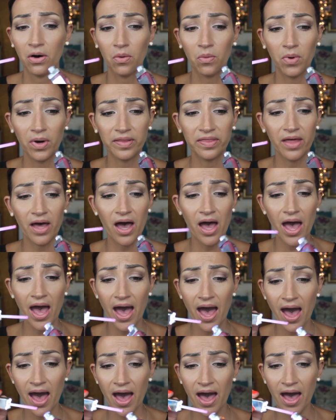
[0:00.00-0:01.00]
What
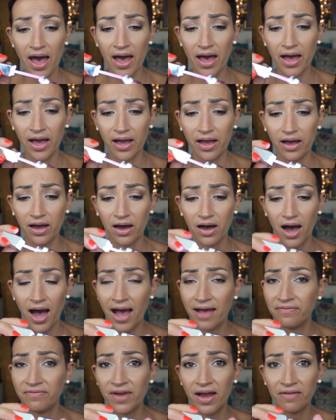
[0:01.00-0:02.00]
the heck?
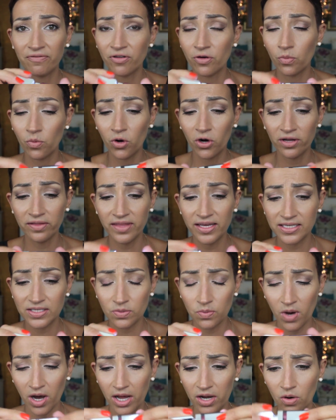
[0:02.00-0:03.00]
I've never worn
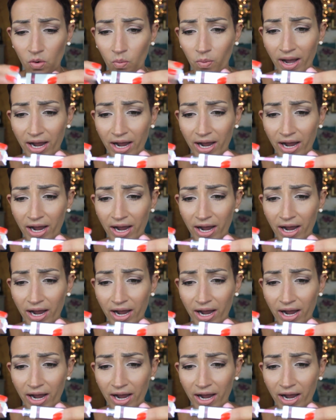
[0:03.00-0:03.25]
this one.